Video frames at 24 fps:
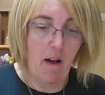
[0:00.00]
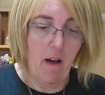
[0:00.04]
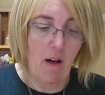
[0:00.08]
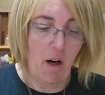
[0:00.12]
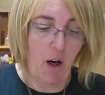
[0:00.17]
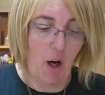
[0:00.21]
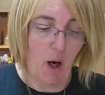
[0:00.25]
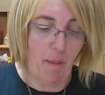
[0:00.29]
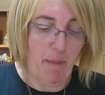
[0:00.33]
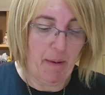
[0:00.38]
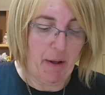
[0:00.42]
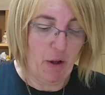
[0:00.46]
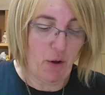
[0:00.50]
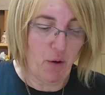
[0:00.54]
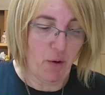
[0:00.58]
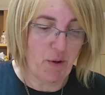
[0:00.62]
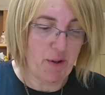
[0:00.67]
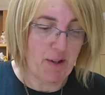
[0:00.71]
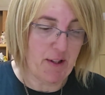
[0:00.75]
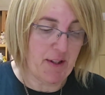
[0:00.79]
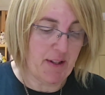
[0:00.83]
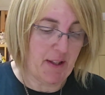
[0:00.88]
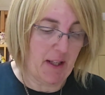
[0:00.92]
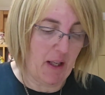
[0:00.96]
Hobby
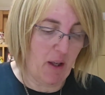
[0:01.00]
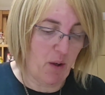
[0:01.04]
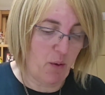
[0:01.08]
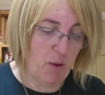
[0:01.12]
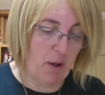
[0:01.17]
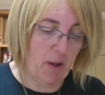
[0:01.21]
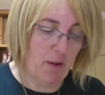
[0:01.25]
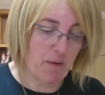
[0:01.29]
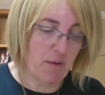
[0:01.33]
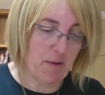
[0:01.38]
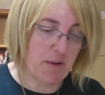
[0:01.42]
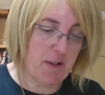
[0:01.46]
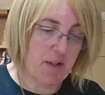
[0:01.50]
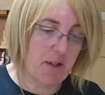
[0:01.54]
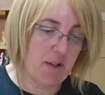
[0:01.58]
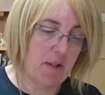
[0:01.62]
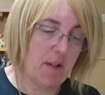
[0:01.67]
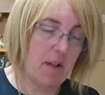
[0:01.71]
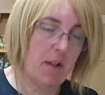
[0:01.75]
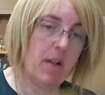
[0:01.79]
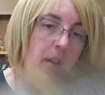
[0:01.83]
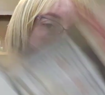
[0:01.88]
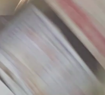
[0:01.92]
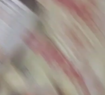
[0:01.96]
Horses and
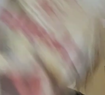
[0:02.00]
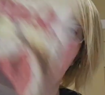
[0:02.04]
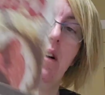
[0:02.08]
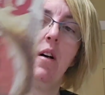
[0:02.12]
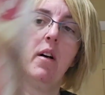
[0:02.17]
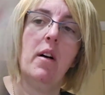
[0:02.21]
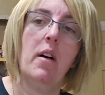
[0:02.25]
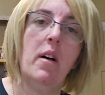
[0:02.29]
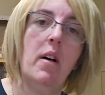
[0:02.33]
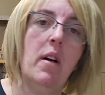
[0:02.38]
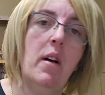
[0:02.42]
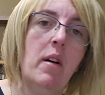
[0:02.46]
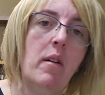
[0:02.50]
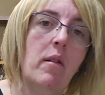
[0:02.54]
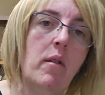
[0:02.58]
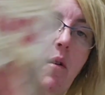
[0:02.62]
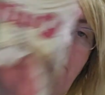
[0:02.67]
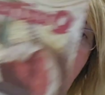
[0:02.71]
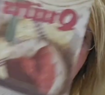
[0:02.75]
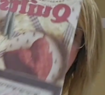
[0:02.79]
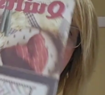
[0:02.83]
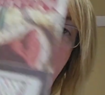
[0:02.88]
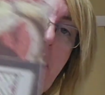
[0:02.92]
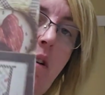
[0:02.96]
Quilts.
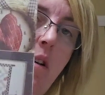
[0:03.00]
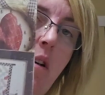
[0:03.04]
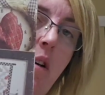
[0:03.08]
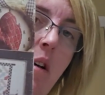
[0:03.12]
Oops.